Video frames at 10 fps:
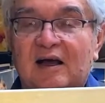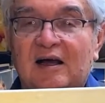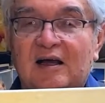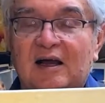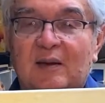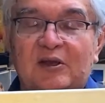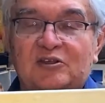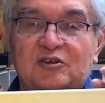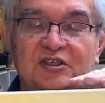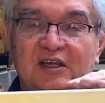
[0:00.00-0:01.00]
I'm
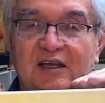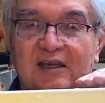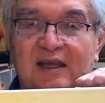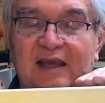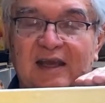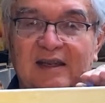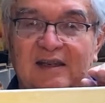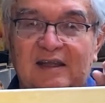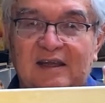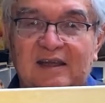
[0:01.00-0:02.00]
interested in
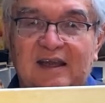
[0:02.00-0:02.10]
the